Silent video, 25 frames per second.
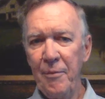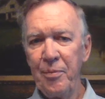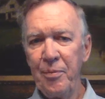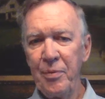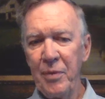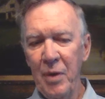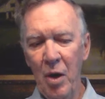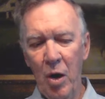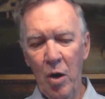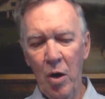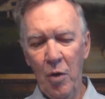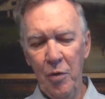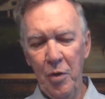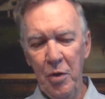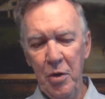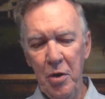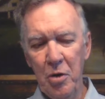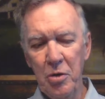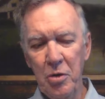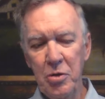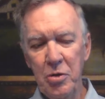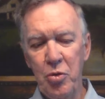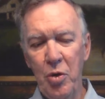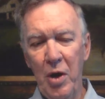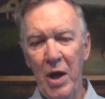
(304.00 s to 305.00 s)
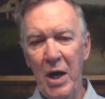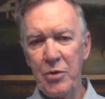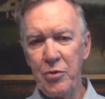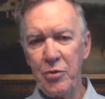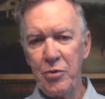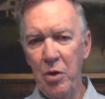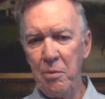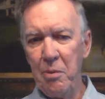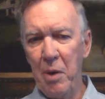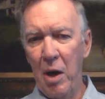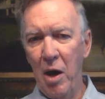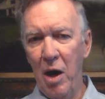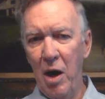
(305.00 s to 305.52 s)
over your treasury
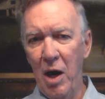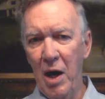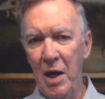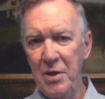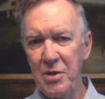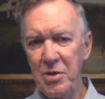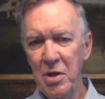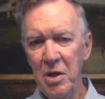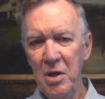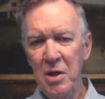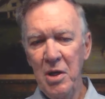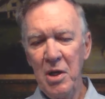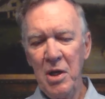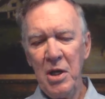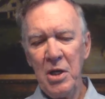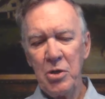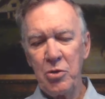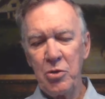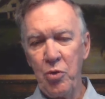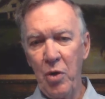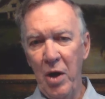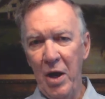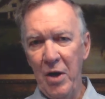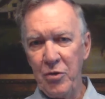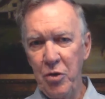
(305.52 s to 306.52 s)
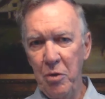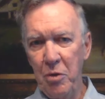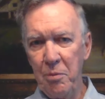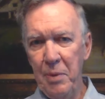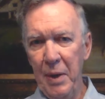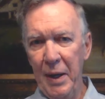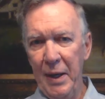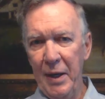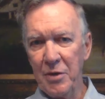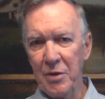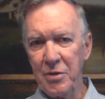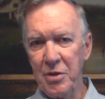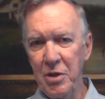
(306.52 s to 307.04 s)
bonds, treasury
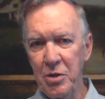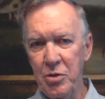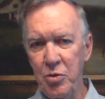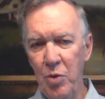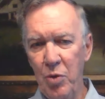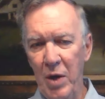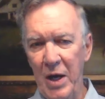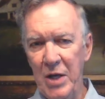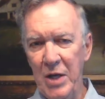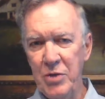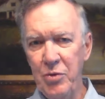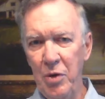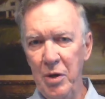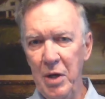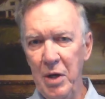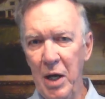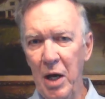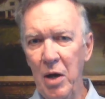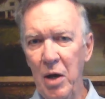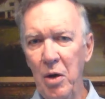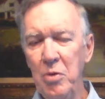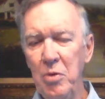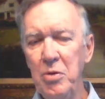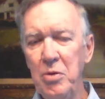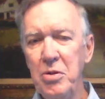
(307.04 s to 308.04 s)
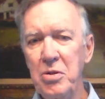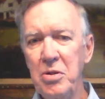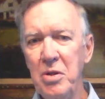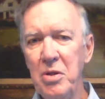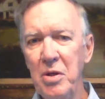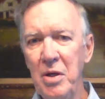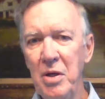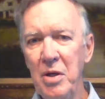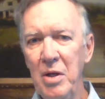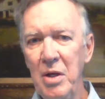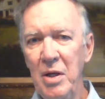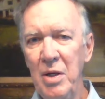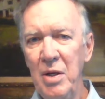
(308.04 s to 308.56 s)
bills and treasury notes,
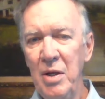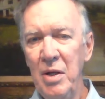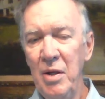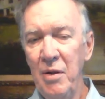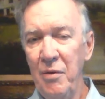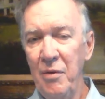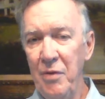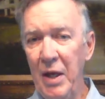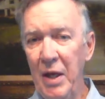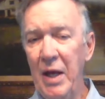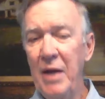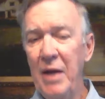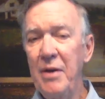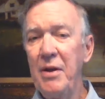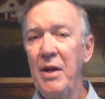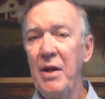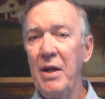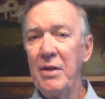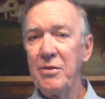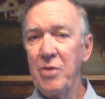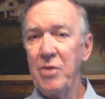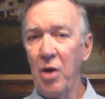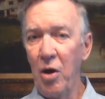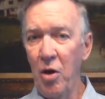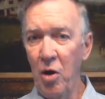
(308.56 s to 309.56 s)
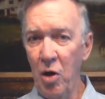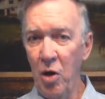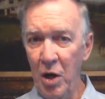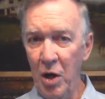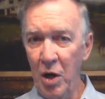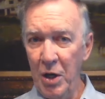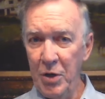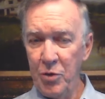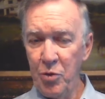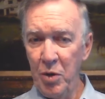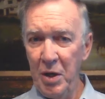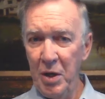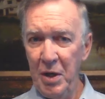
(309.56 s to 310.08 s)
then it's one
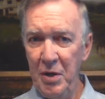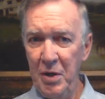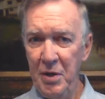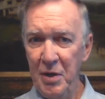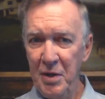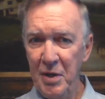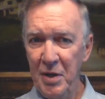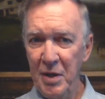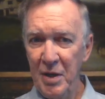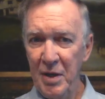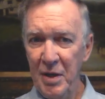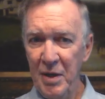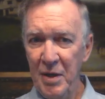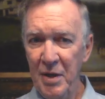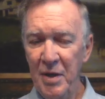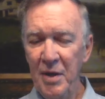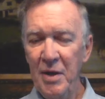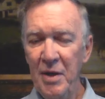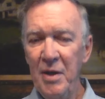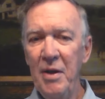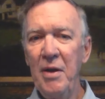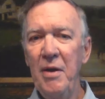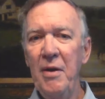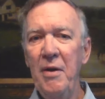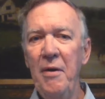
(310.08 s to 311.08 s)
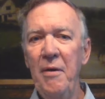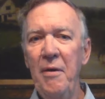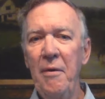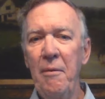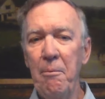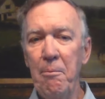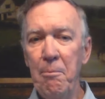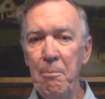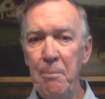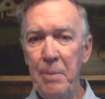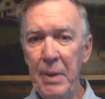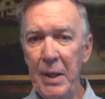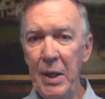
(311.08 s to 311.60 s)
hundred
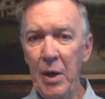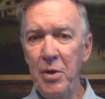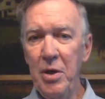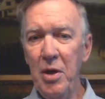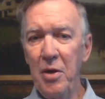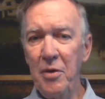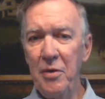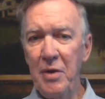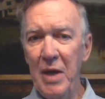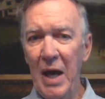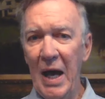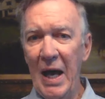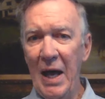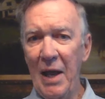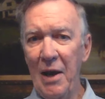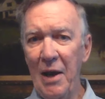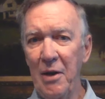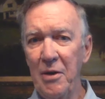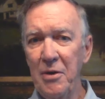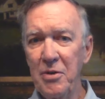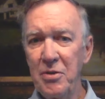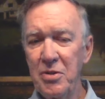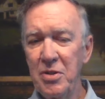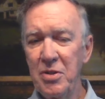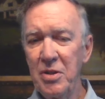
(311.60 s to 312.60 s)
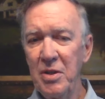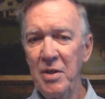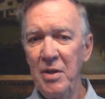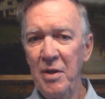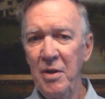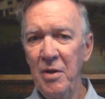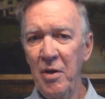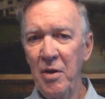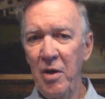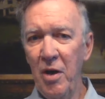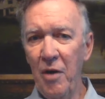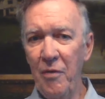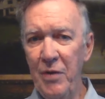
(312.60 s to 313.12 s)
billion dollars
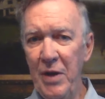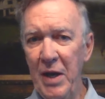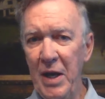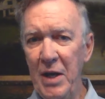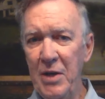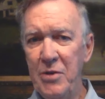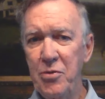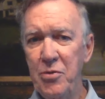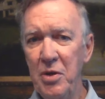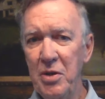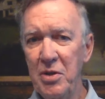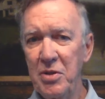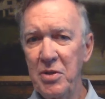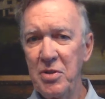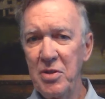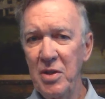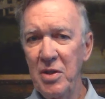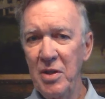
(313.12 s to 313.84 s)
of interest.